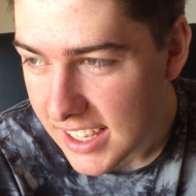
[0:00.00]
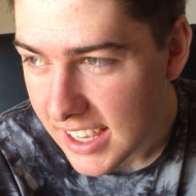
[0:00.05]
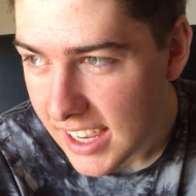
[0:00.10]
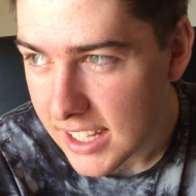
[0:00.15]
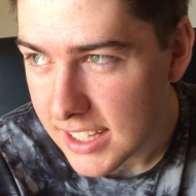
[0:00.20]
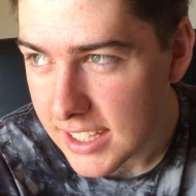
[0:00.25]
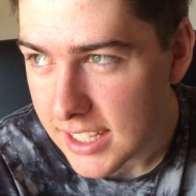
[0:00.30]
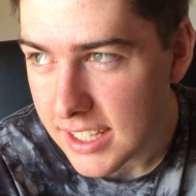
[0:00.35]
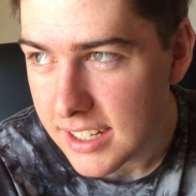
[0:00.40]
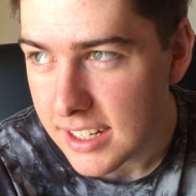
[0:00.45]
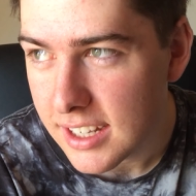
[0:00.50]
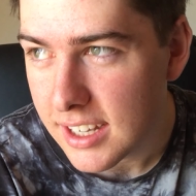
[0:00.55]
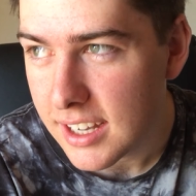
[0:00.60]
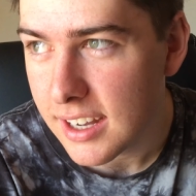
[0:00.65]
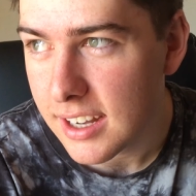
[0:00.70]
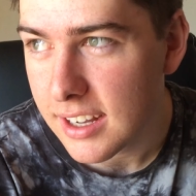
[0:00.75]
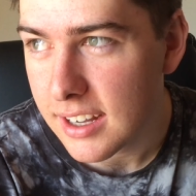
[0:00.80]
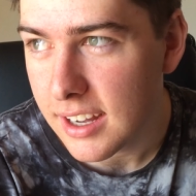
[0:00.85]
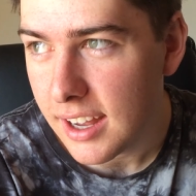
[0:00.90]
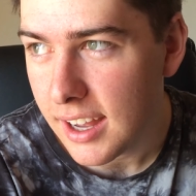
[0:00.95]
And then
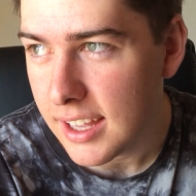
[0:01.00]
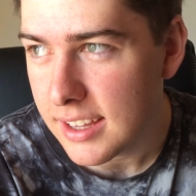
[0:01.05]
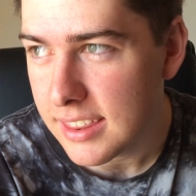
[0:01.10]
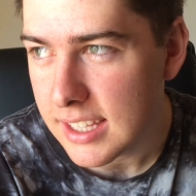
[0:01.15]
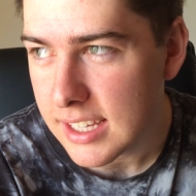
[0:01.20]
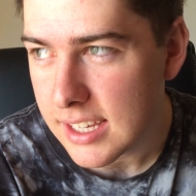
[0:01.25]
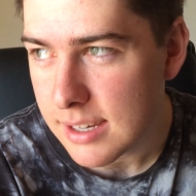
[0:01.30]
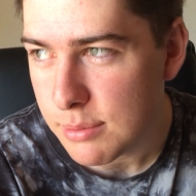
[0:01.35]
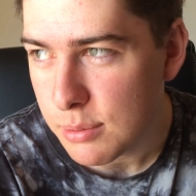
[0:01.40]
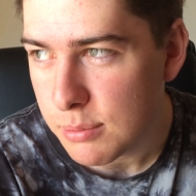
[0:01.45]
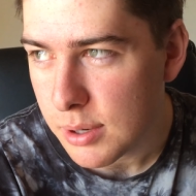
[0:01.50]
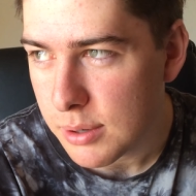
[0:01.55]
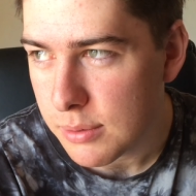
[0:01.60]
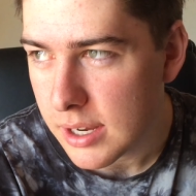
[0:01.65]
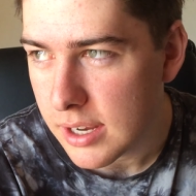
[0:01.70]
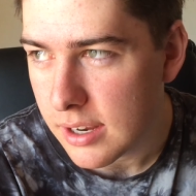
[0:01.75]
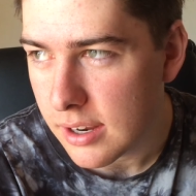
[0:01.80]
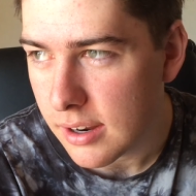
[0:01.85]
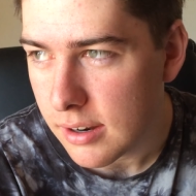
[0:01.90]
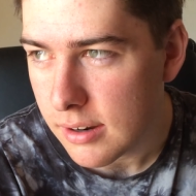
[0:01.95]
I think I'm on my
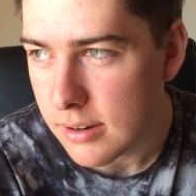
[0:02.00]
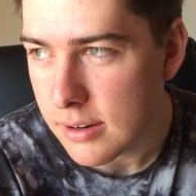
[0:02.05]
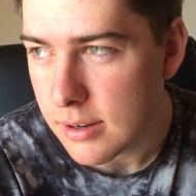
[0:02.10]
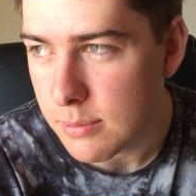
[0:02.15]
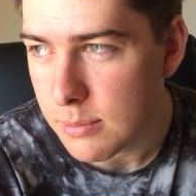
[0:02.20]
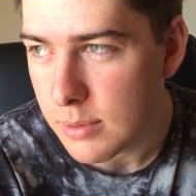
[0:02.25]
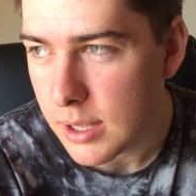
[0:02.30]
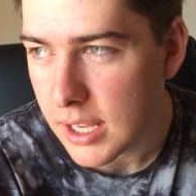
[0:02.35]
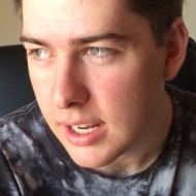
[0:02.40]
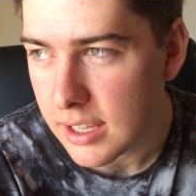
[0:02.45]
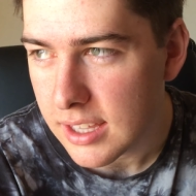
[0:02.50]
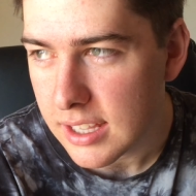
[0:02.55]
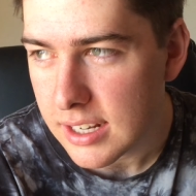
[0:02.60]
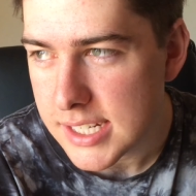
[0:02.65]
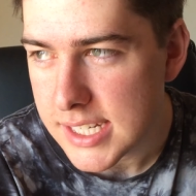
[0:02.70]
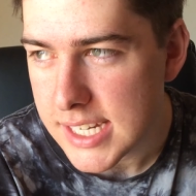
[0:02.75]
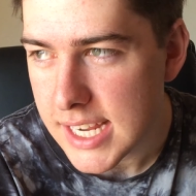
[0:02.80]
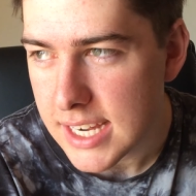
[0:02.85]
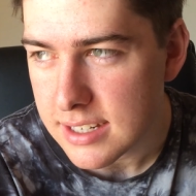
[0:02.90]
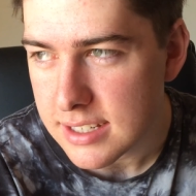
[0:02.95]
way home and I get a
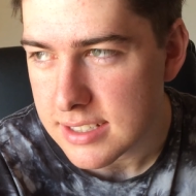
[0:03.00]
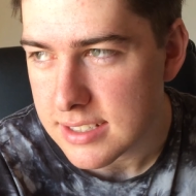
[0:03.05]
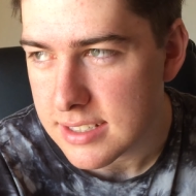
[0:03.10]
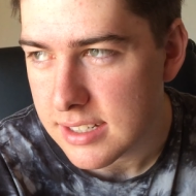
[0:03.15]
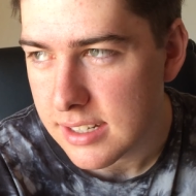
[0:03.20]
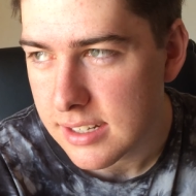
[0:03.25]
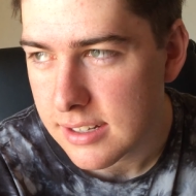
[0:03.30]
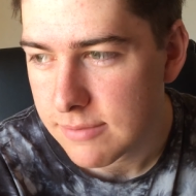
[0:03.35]
text